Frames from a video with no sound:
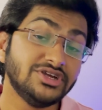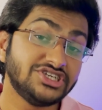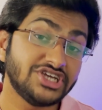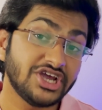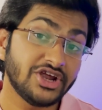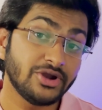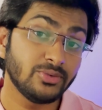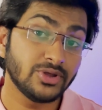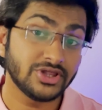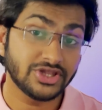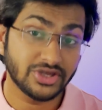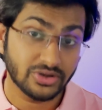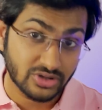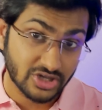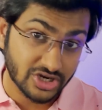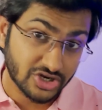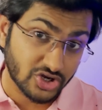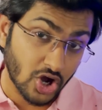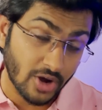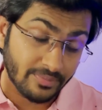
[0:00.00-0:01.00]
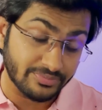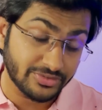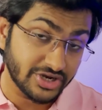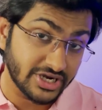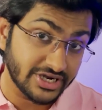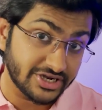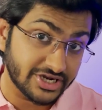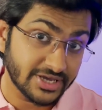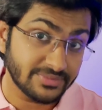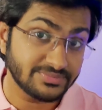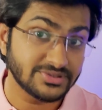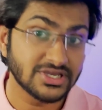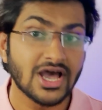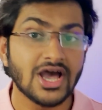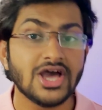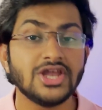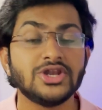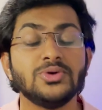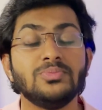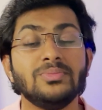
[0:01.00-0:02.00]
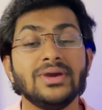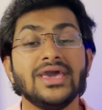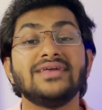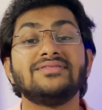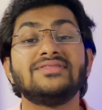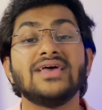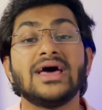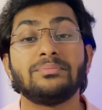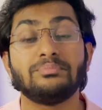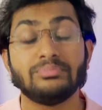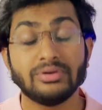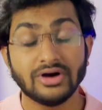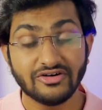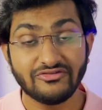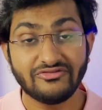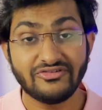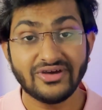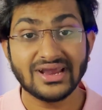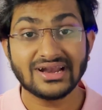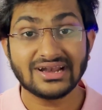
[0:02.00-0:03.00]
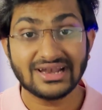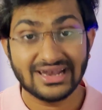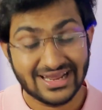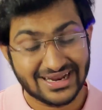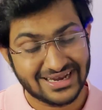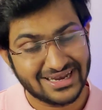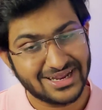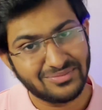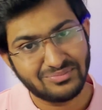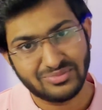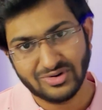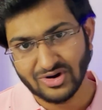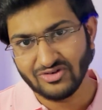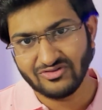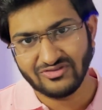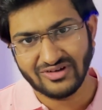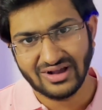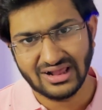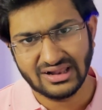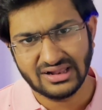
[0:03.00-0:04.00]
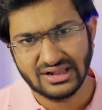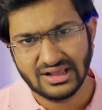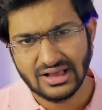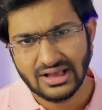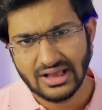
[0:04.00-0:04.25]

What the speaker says: sharing with you the top 3 tips to make that perfect LinkedIn profile.